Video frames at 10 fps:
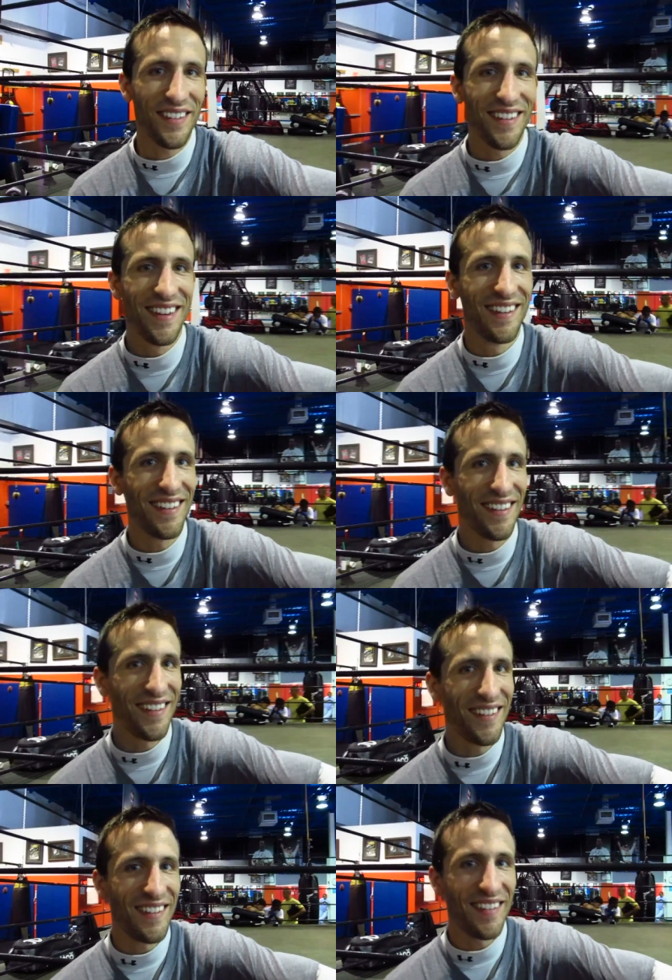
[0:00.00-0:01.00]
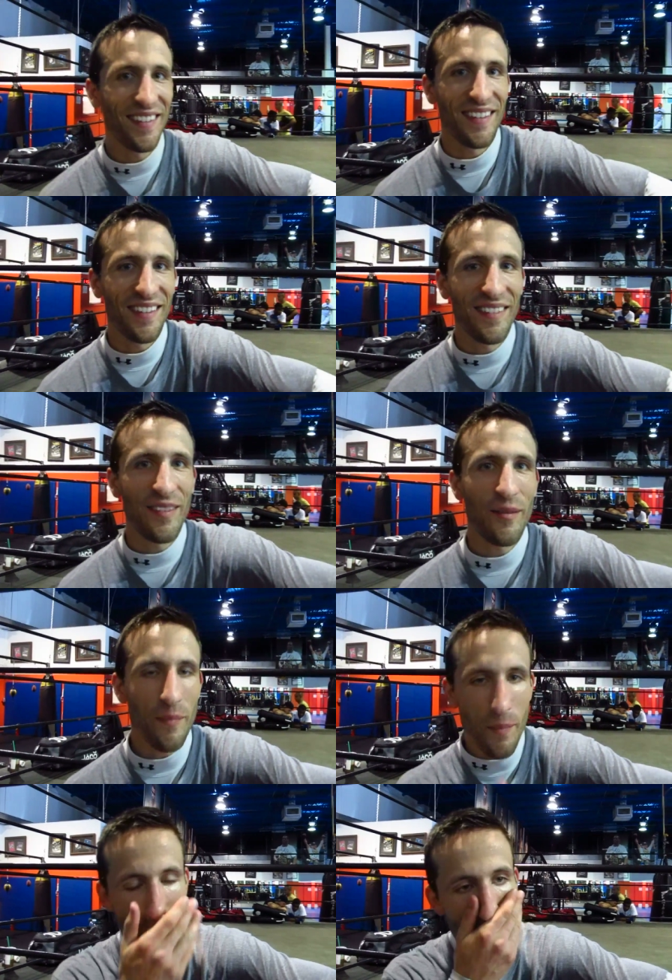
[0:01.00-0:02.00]
So what? So you're
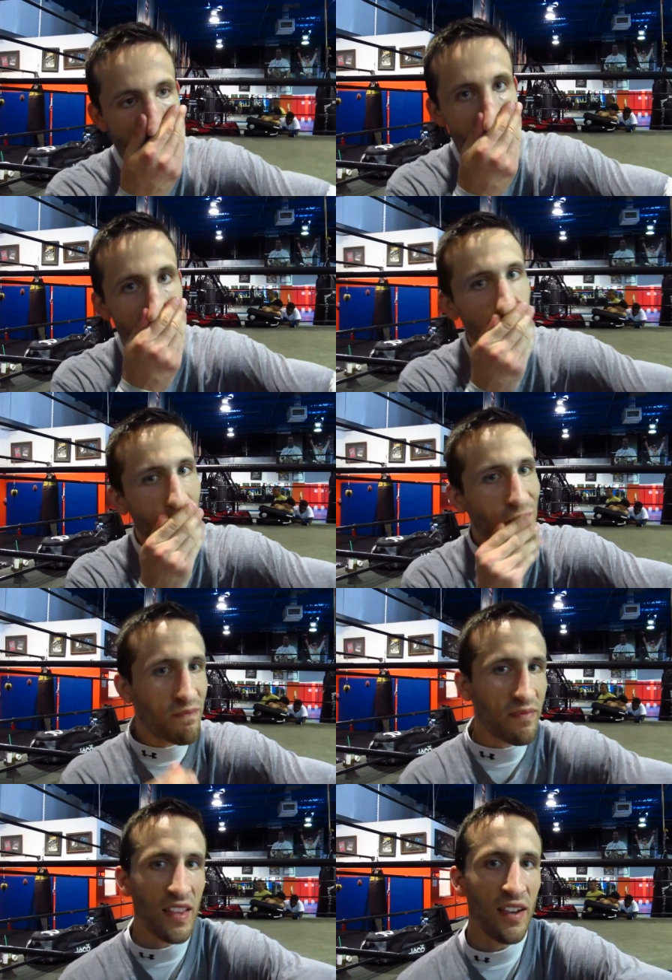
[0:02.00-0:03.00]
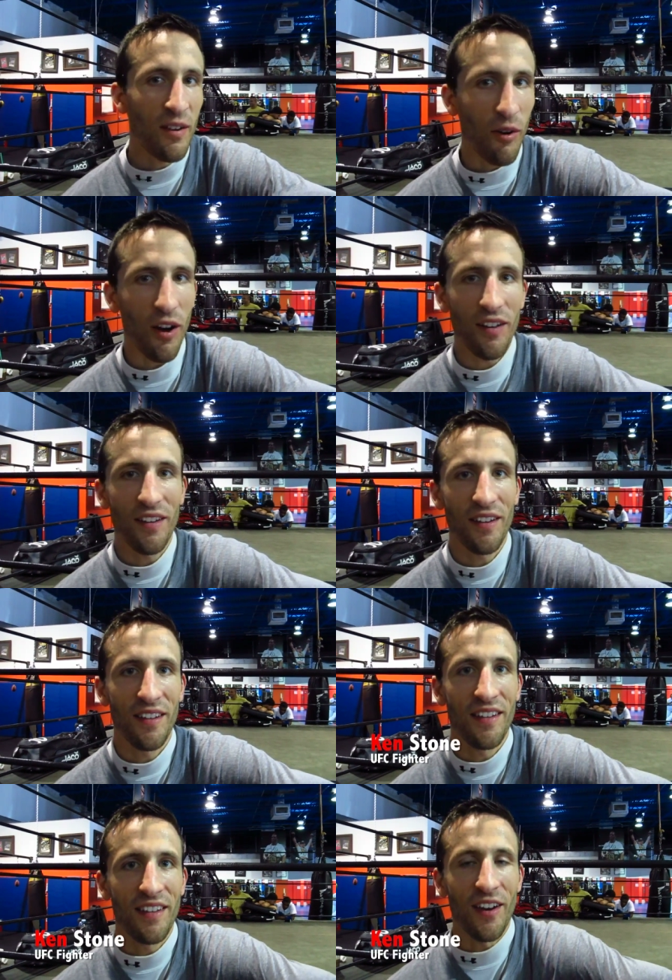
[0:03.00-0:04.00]
so you're done with your camp last all, week,
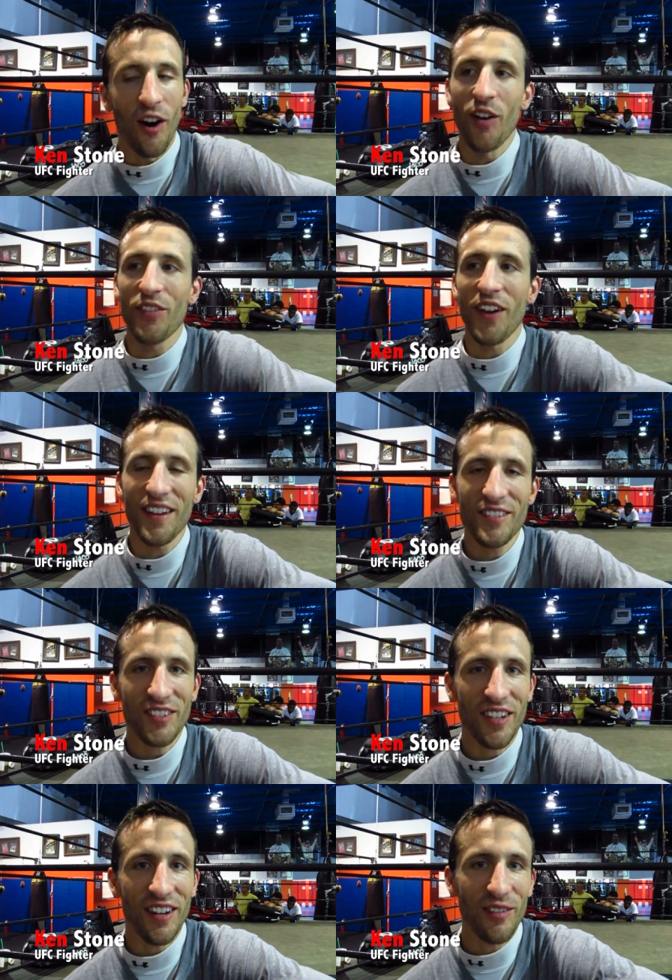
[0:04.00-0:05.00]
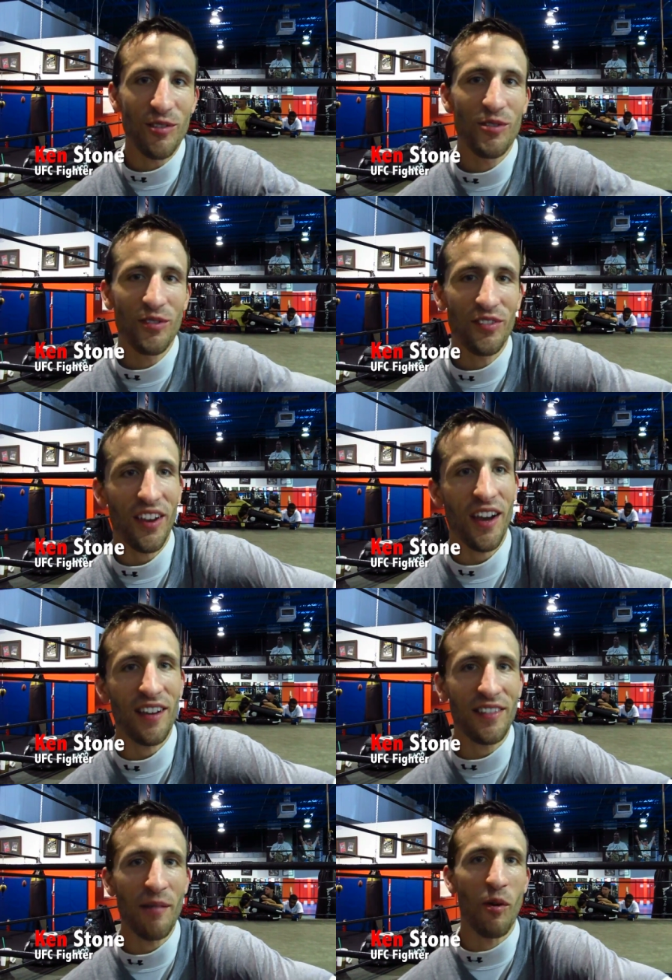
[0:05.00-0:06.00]
right? All done. Just gotta lose
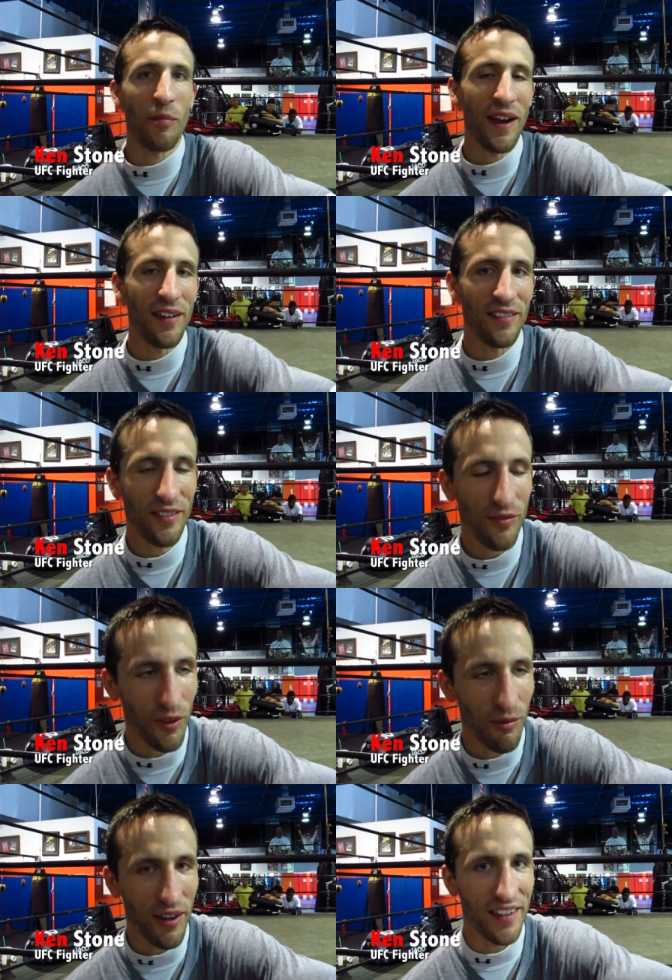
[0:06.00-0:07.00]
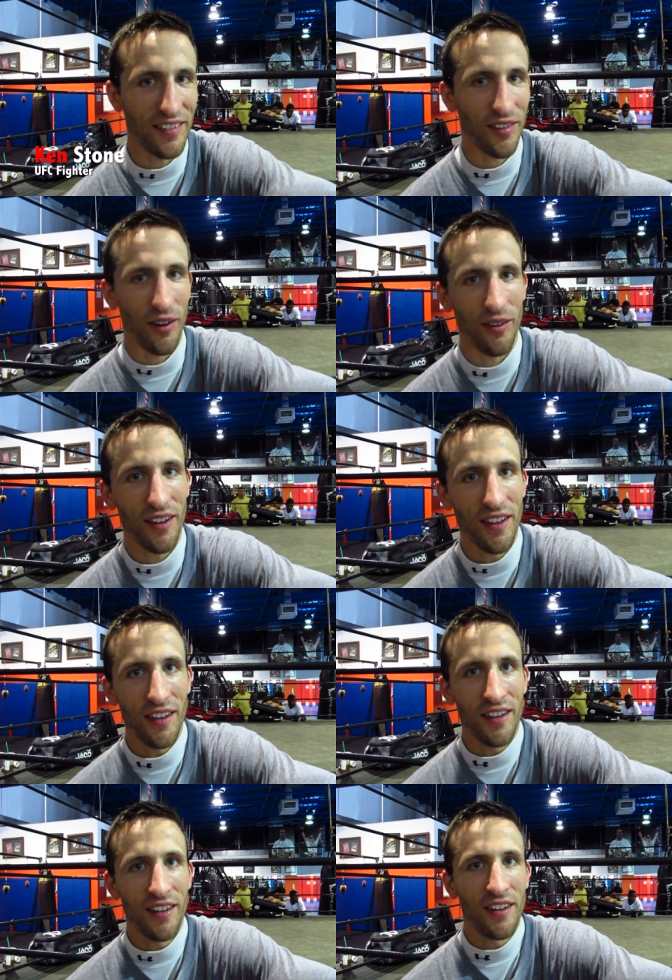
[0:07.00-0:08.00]
uh, 10 more pounds for the weigh-in. So. And
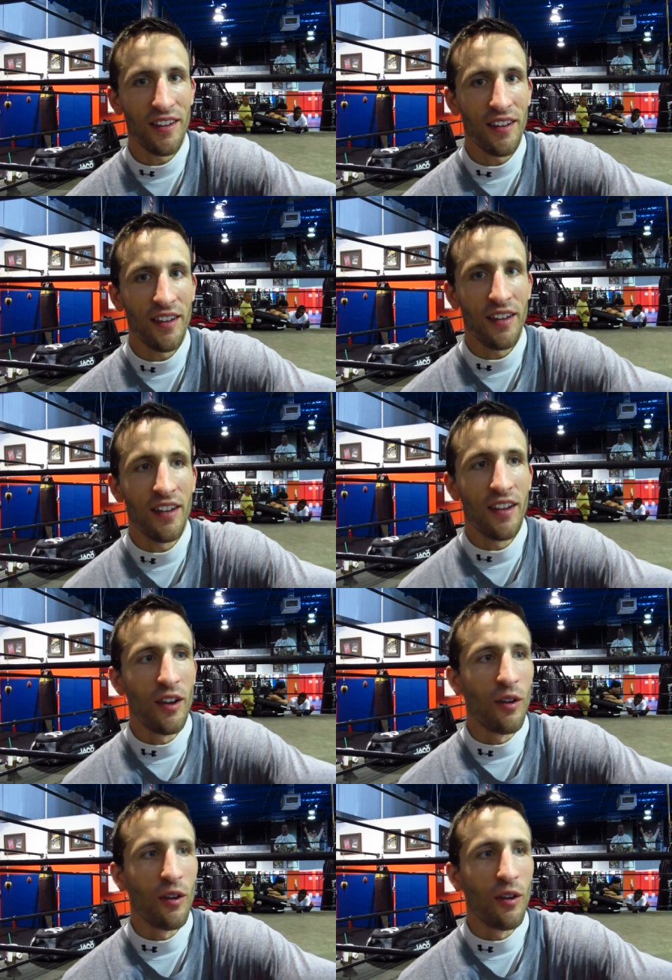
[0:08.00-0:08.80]
when do you leave for your fight?